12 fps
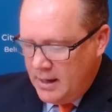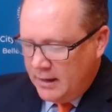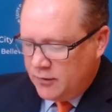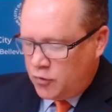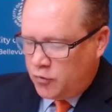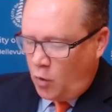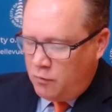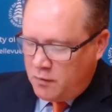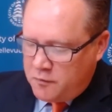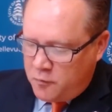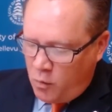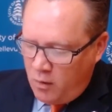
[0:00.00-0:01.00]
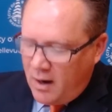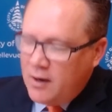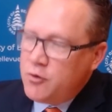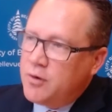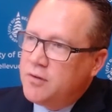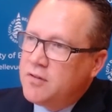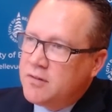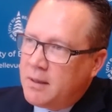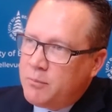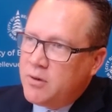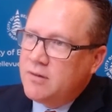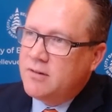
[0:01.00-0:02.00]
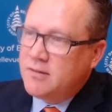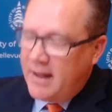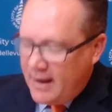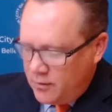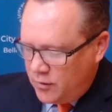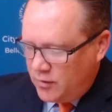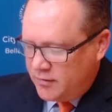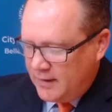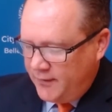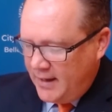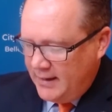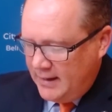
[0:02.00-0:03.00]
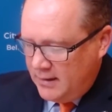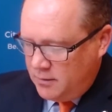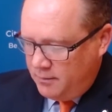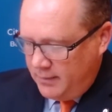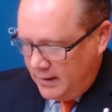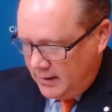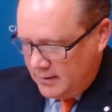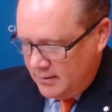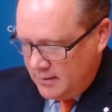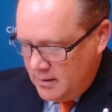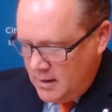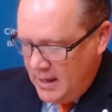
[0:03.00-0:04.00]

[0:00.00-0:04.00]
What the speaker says: because there's over 400 separate standards that they need to meet.